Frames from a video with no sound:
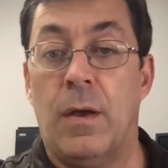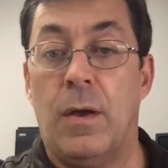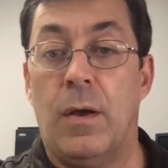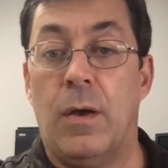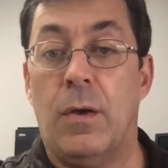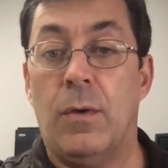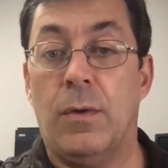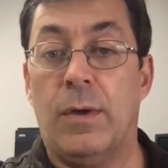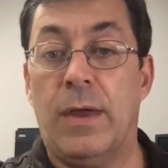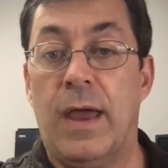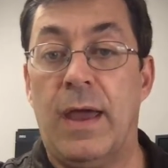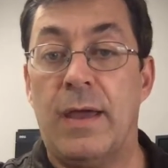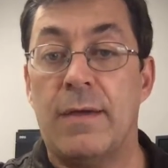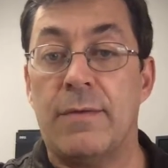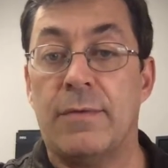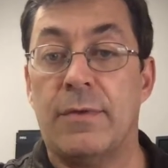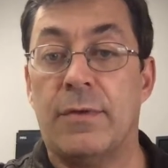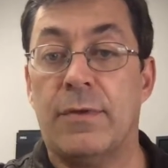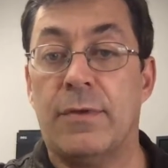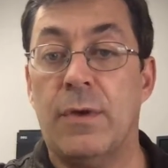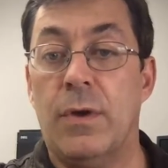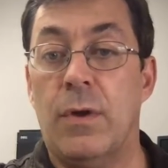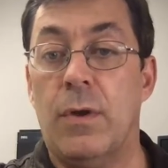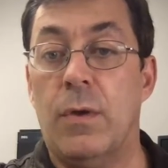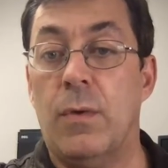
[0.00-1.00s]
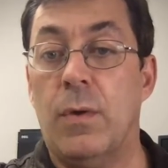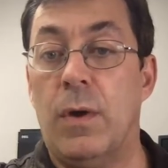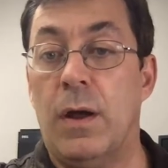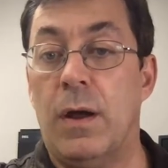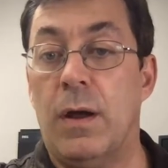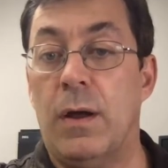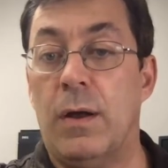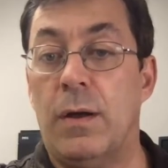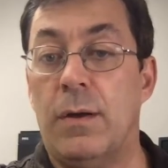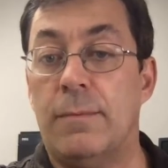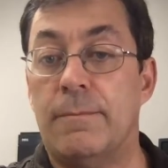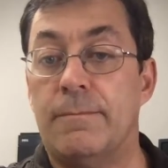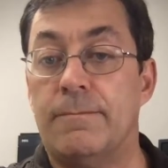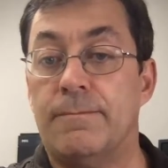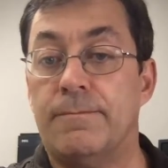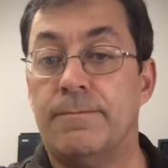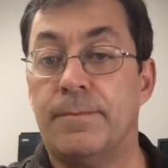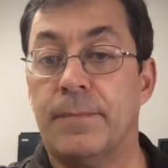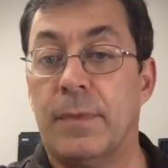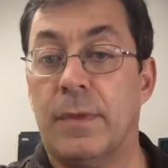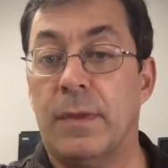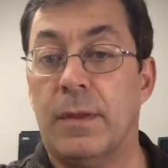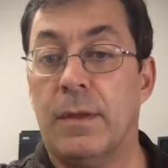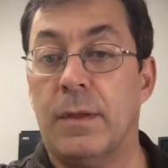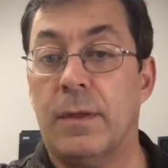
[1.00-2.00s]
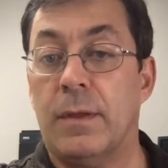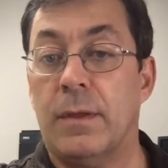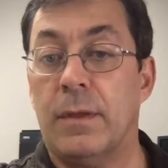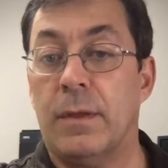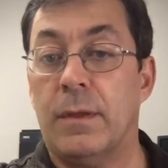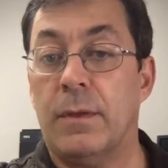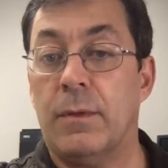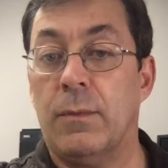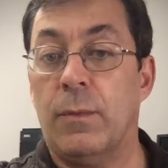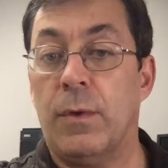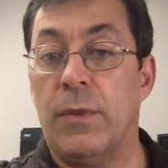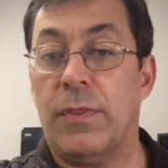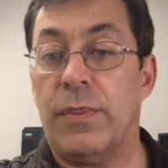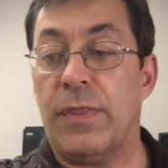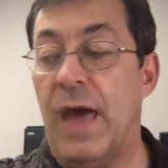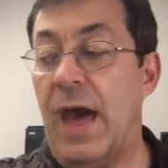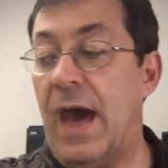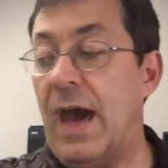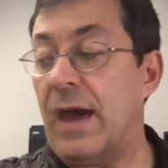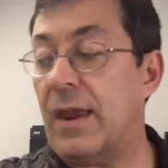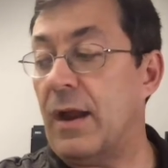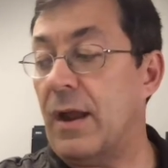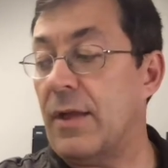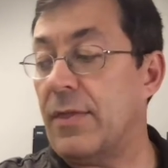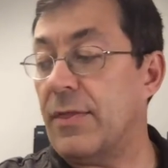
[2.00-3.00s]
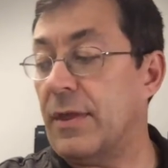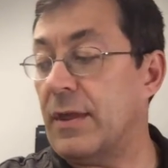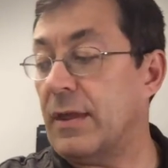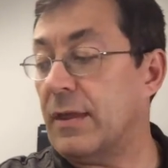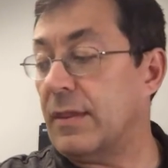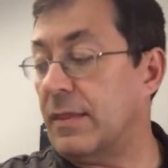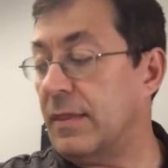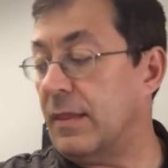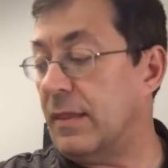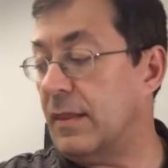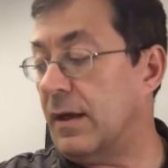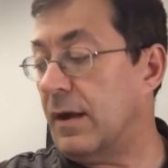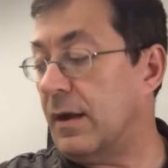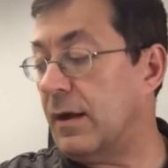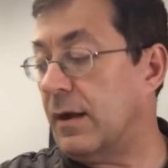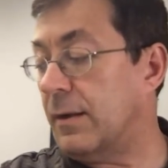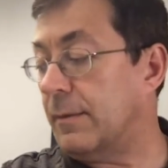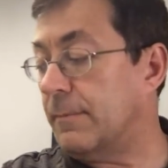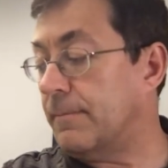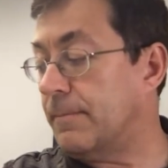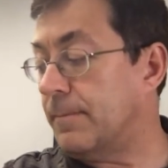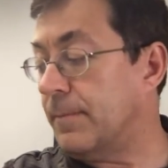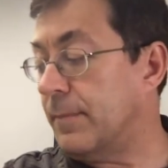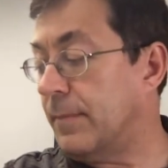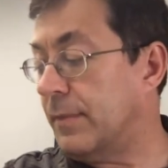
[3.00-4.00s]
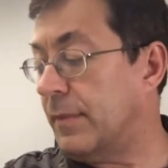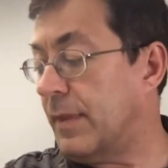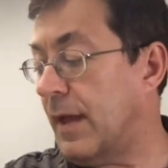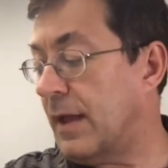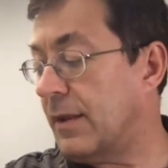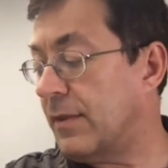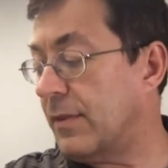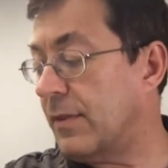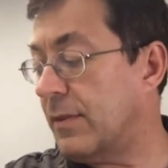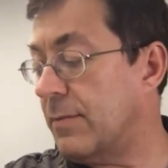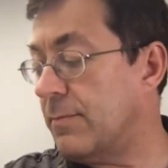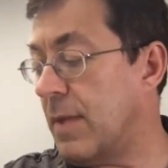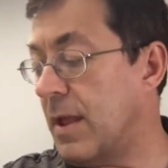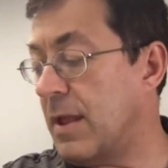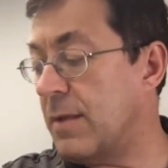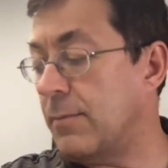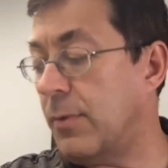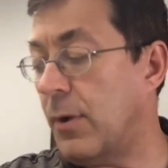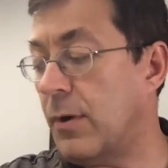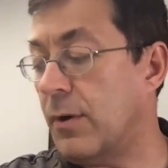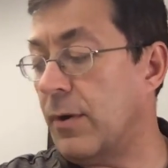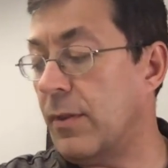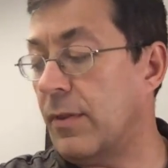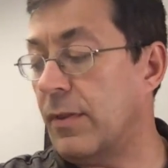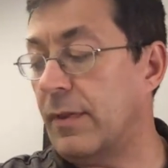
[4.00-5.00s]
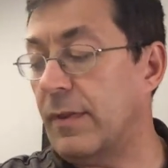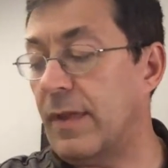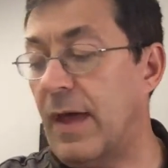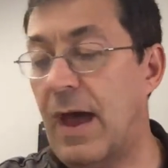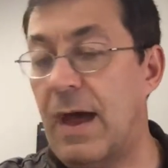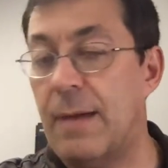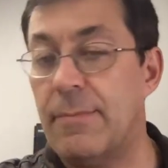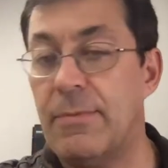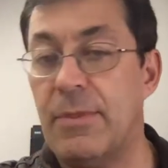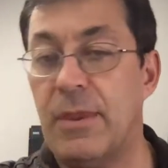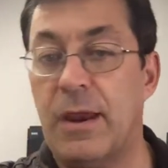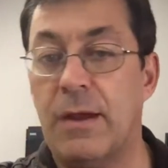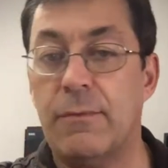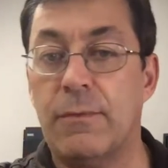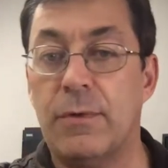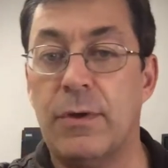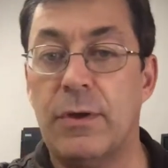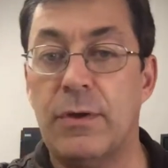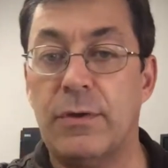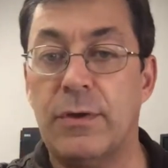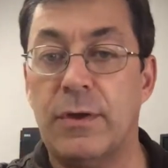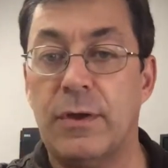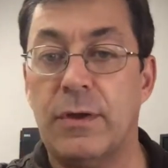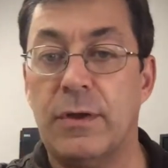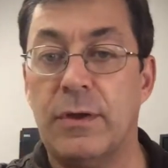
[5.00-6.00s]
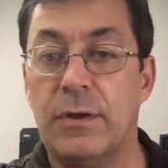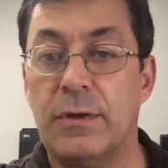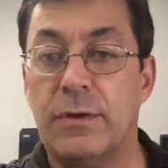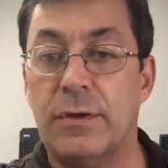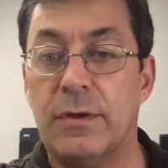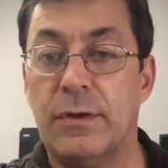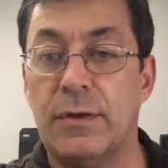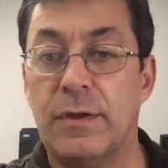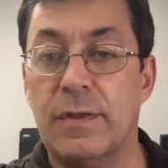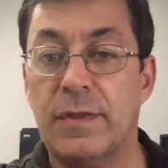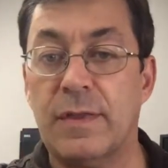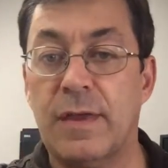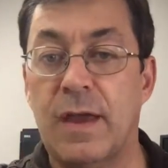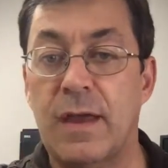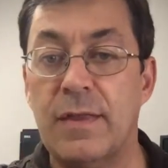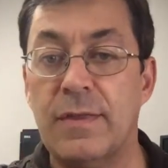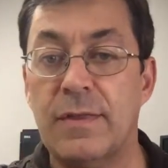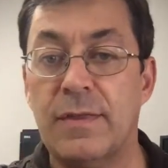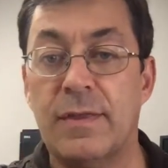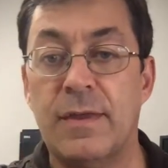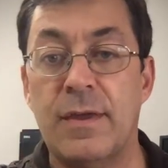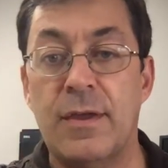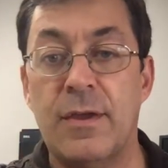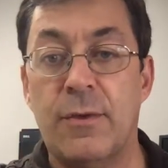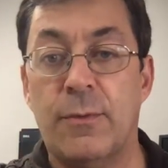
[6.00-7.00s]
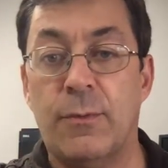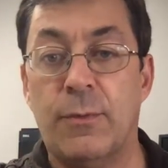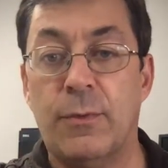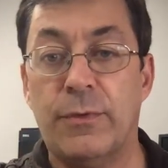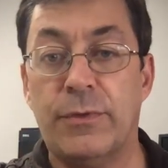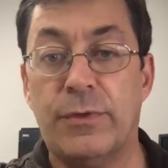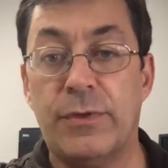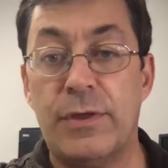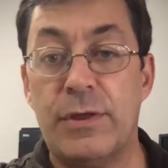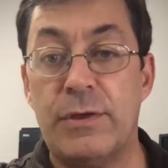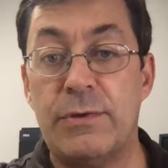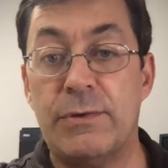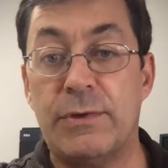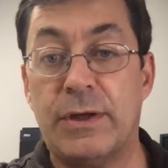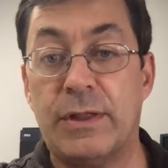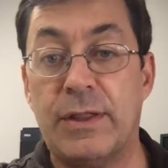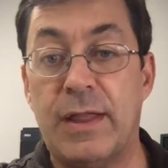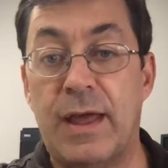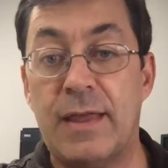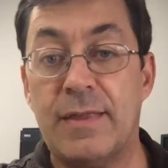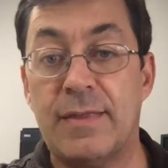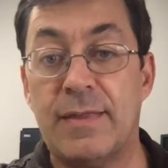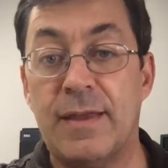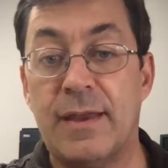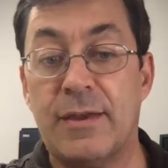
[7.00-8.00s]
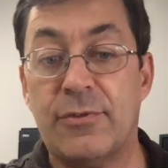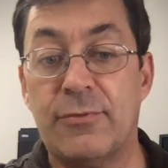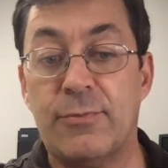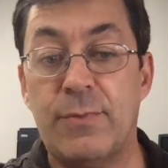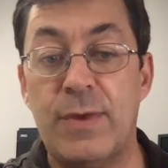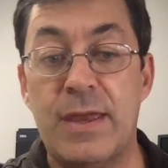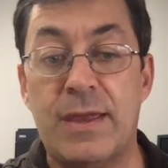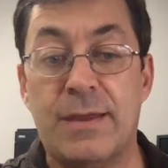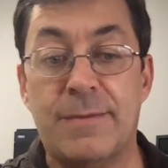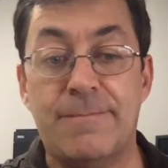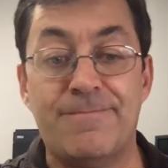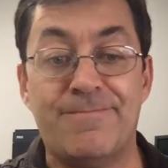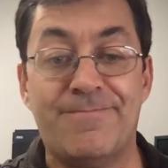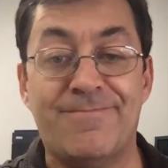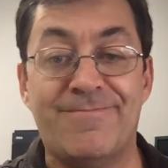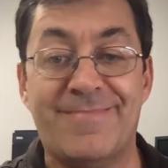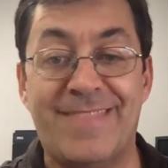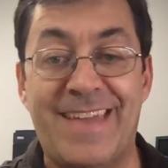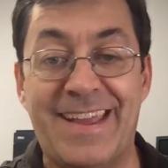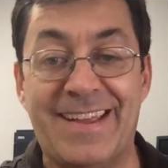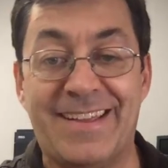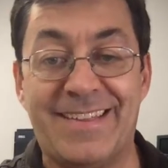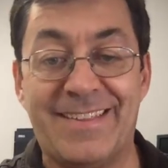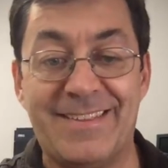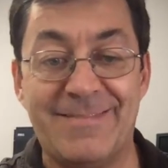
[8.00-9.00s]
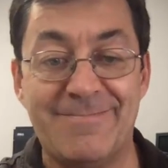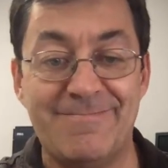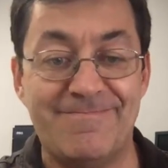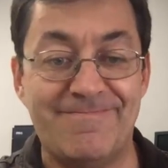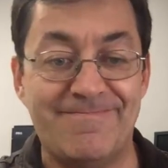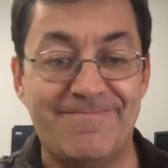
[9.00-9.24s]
Okay, so with that, I think that's the main part of the lab that I wanted to discuss. We'll see you in class next week. Thanks.